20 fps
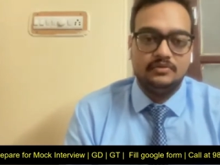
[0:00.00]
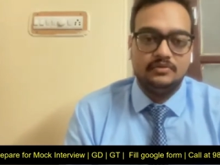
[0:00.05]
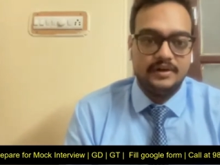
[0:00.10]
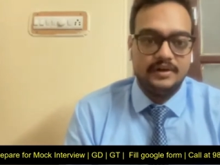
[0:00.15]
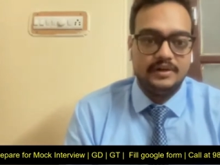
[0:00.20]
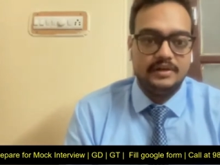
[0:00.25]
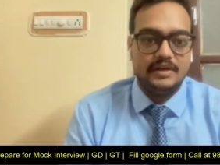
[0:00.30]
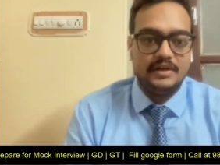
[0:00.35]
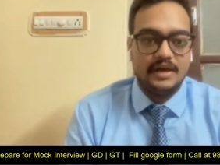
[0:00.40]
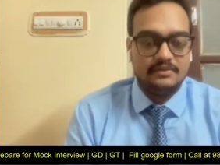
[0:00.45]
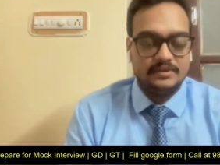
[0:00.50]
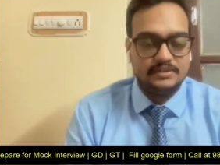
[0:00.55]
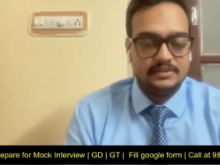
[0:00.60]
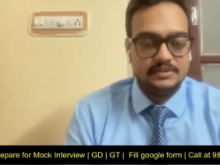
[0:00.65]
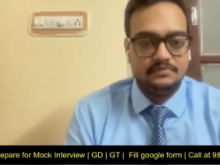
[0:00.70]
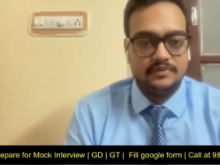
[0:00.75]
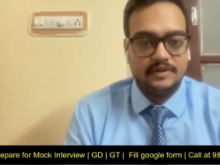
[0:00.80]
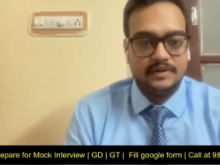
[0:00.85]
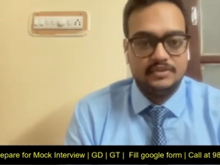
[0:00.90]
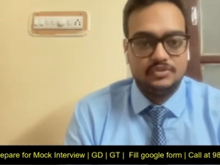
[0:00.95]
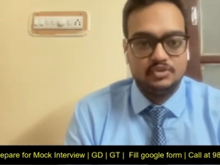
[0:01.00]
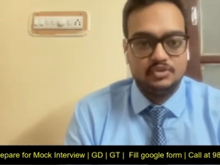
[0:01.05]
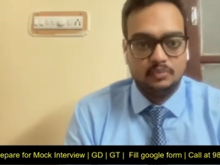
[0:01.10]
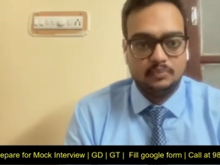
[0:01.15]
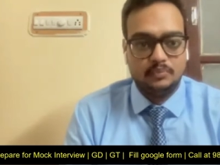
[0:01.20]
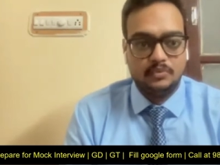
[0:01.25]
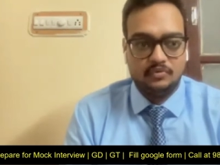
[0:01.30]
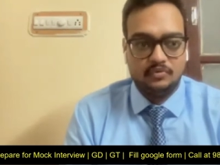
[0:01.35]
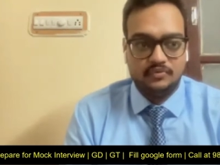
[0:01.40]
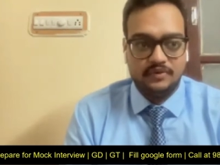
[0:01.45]
Very diversified
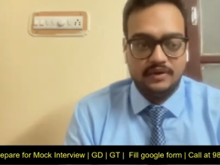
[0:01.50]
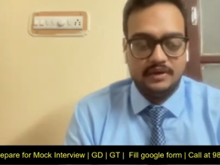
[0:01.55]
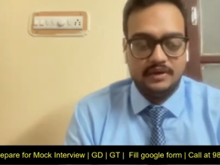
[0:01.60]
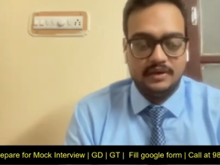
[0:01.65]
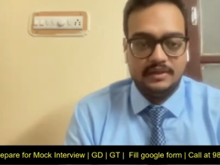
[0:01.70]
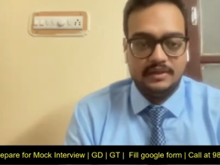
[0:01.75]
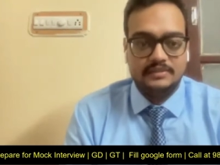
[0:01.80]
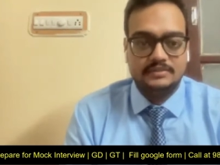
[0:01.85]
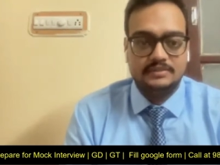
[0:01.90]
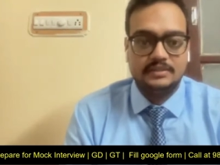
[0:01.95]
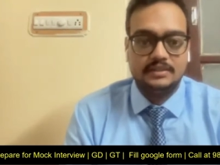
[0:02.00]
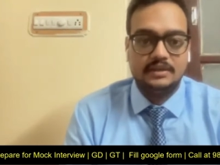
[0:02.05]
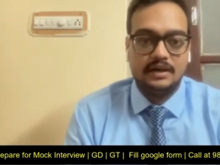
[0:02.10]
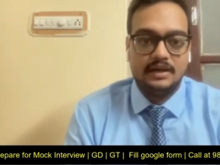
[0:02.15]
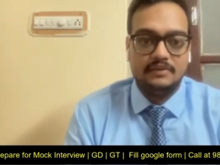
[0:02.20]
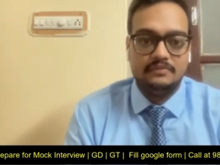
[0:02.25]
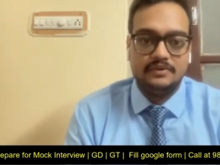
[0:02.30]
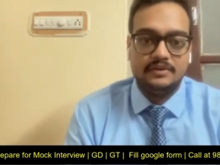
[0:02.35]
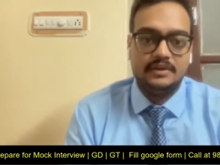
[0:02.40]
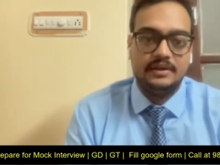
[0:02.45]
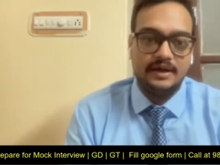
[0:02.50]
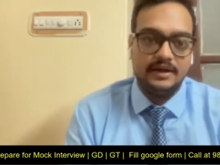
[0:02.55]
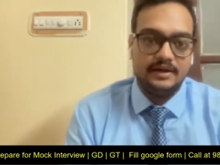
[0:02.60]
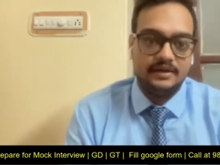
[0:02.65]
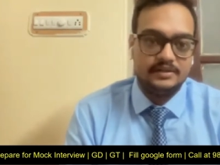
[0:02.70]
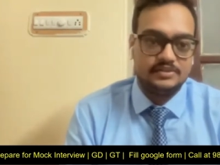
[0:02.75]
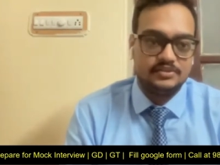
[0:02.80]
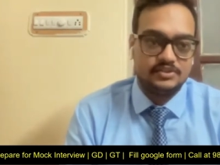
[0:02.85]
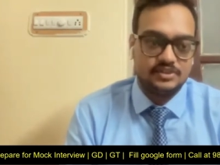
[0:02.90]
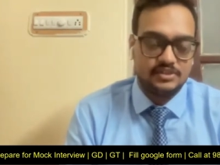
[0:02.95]
job profile, and sir, I will
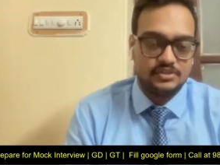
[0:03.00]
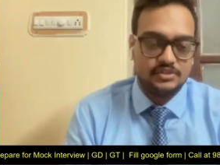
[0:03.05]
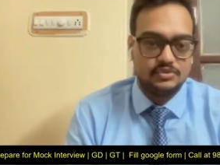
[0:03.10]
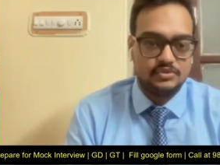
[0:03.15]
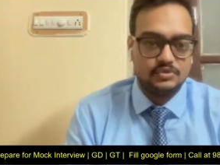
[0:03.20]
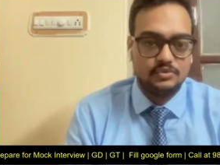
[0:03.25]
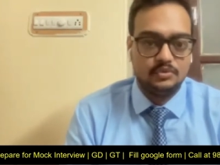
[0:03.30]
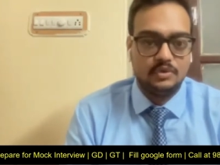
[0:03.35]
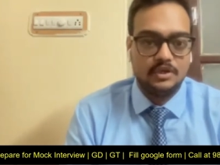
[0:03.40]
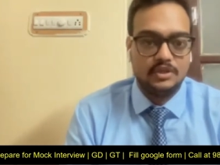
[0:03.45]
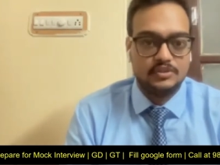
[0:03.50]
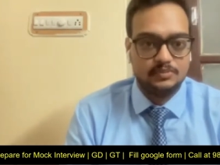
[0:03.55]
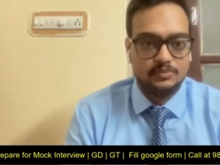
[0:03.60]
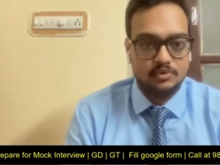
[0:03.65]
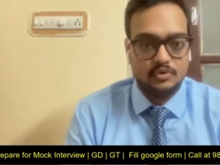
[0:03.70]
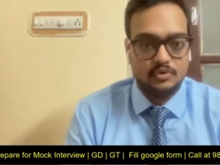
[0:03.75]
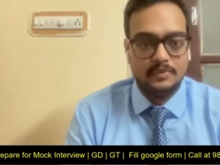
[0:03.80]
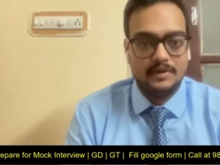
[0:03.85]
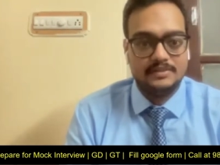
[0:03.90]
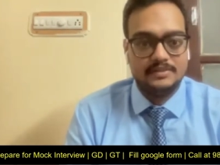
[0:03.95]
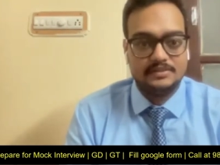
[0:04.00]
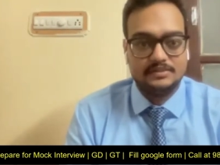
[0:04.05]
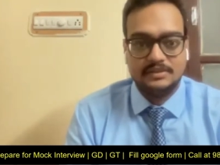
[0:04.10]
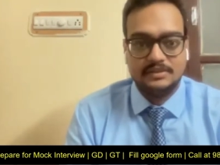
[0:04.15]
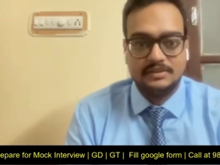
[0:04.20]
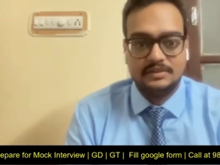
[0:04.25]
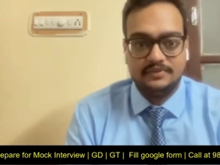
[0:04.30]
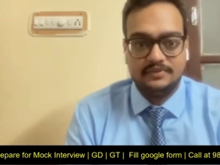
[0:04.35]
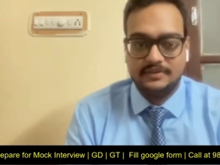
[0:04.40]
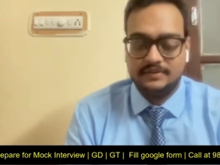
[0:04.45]
get the chance to explore
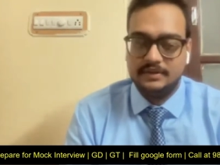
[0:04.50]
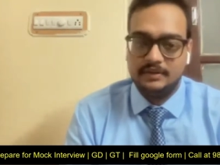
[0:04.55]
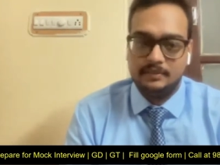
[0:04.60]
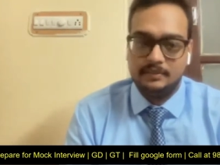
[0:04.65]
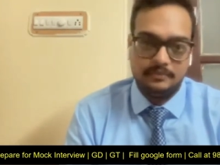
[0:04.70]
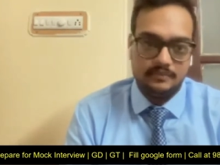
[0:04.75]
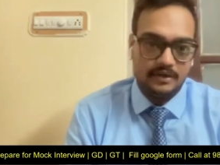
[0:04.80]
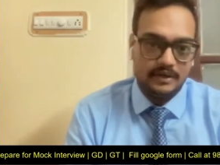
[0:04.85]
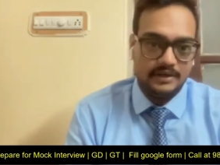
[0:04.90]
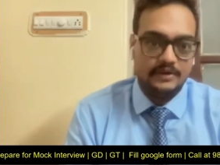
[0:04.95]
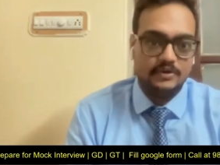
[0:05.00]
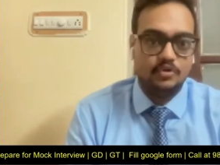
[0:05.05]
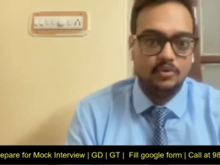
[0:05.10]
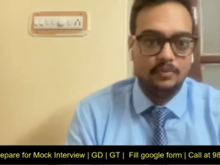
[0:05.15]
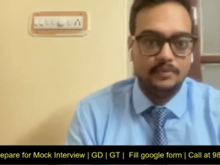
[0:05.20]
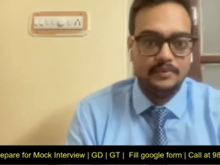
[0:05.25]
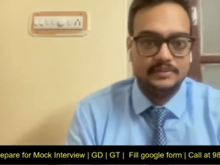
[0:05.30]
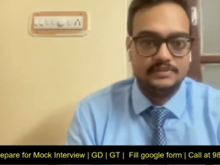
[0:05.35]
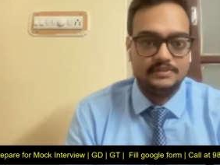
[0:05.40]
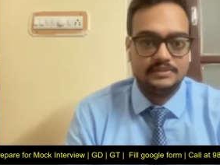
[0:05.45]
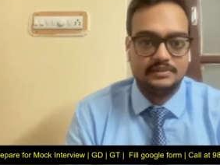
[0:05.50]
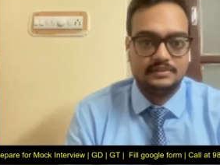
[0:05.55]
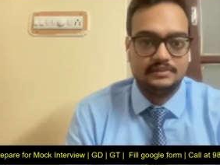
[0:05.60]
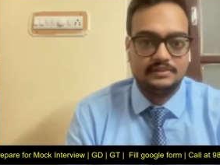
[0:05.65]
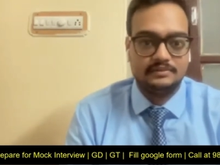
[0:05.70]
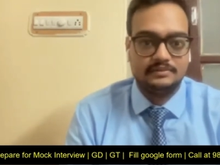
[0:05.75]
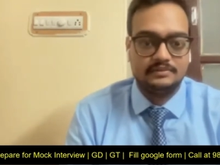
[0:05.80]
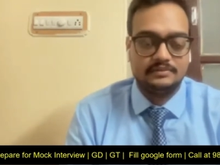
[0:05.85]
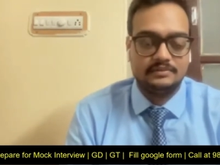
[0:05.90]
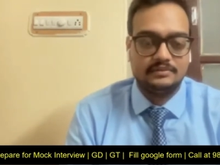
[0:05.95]
myself in the any domain, sir.